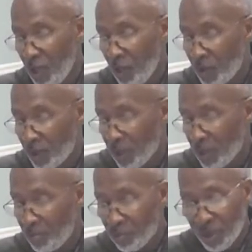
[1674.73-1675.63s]
will
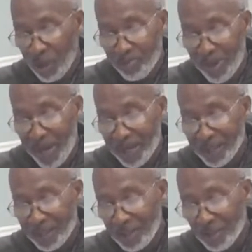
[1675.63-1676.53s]
help bring
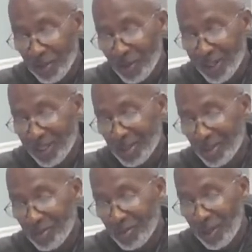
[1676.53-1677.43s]
balance and joy
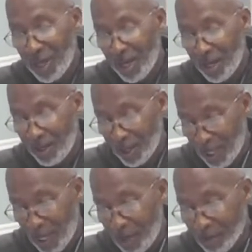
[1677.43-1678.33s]
into our
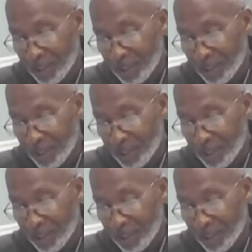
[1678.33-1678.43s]
lives.